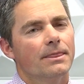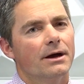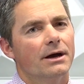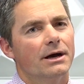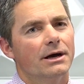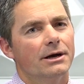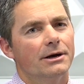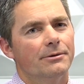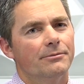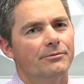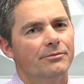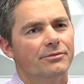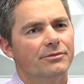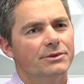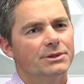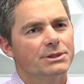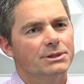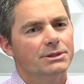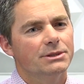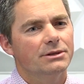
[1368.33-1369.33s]

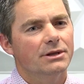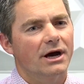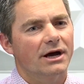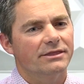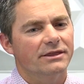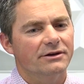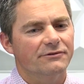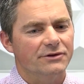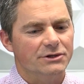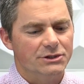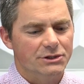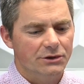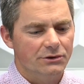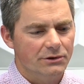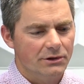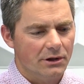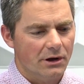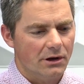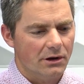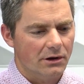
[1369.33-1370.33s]
I think for
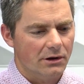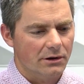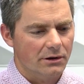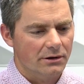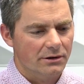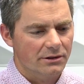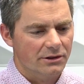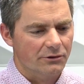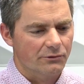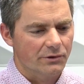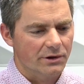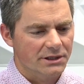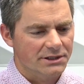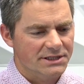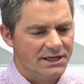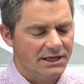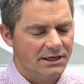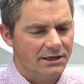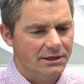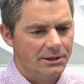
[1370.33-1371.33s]
too long, the real
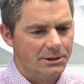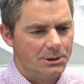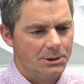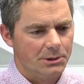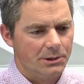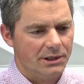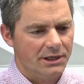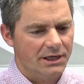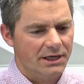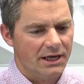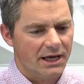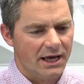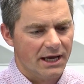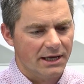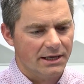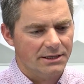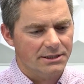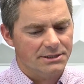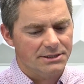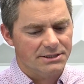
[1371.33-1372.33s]
estate industry
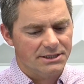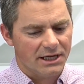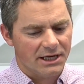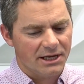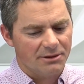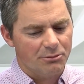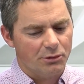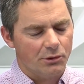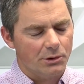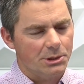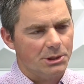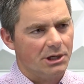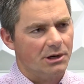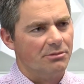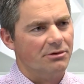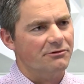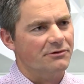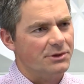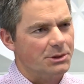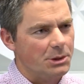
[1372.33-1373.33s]
has done a poor
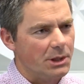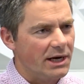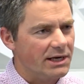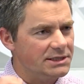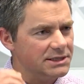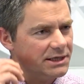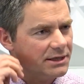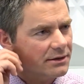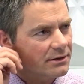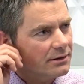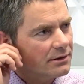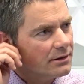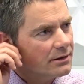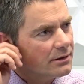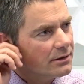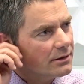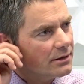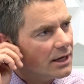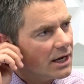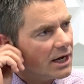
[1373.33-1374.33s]
job of attracting
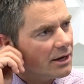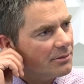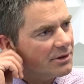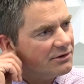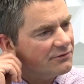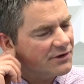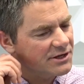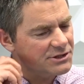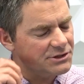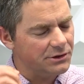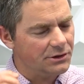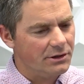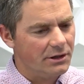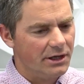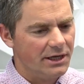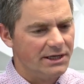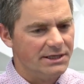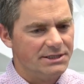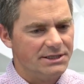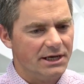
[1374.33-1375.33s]
investor
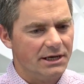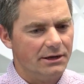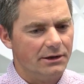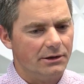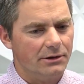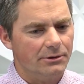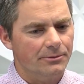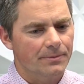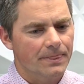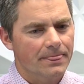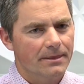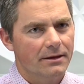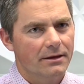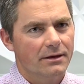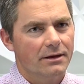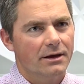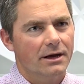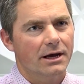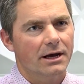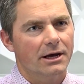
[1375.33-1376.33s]
clientele
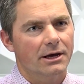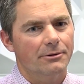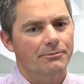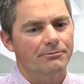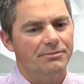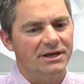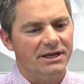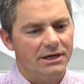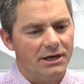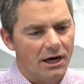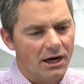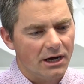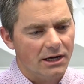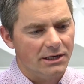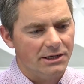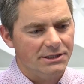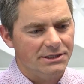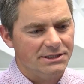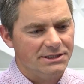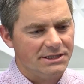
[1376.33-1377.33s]

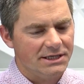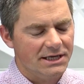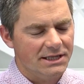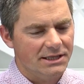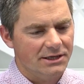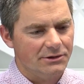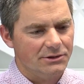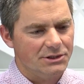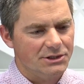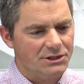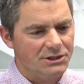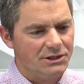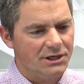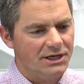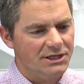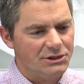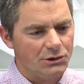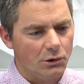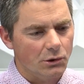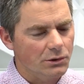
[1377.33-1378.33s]
because
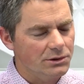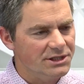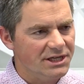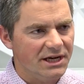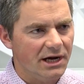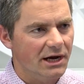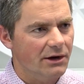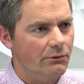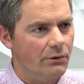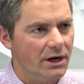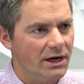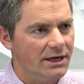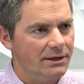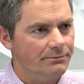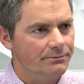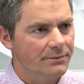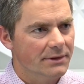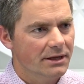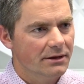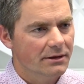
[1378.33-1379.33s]
it's all DIY.
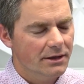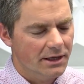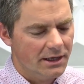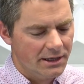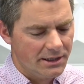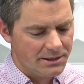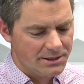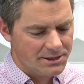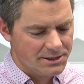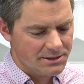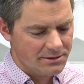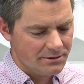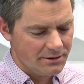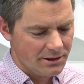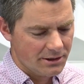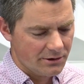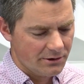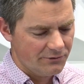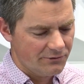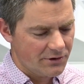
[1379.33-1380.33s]
It's,
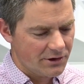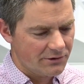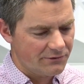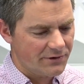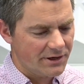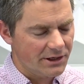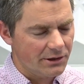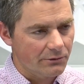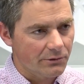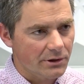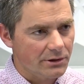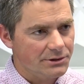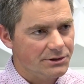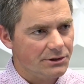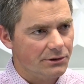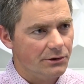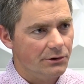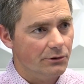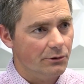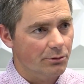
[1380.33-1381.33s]
you've got to find a
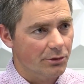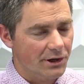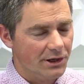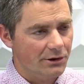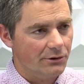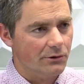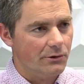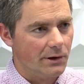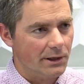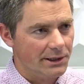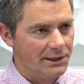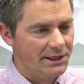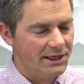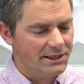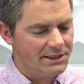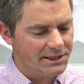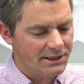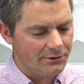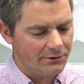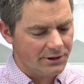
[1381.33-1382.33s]
realtor who will bring you a quality
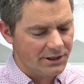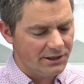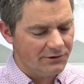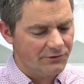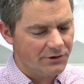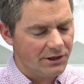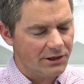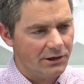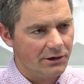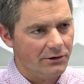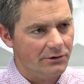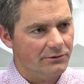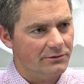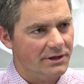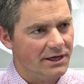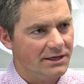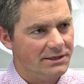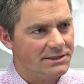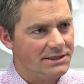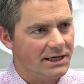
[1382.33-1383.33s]
deal. Then you've got to go,
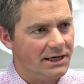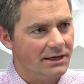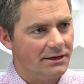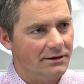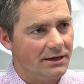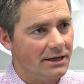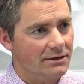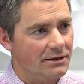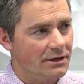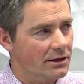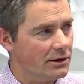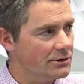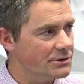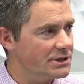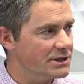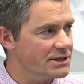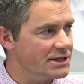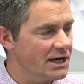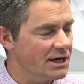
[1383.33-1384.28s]
they say at the closing